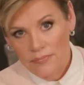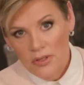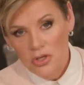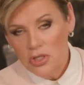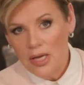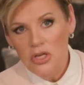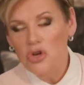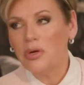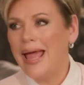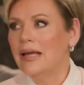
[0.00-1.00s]
You see,
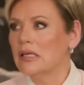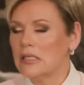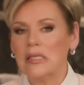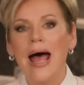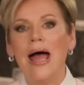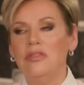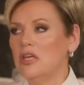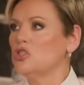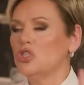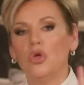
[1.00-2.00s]
you can't decide
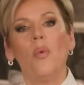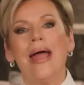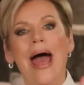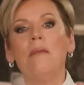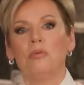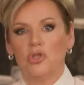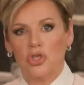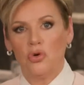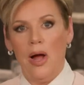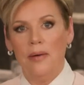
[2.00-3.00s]
this is the way I
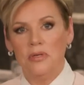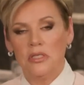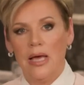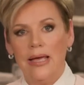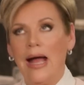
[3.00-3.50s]
prescribe to take.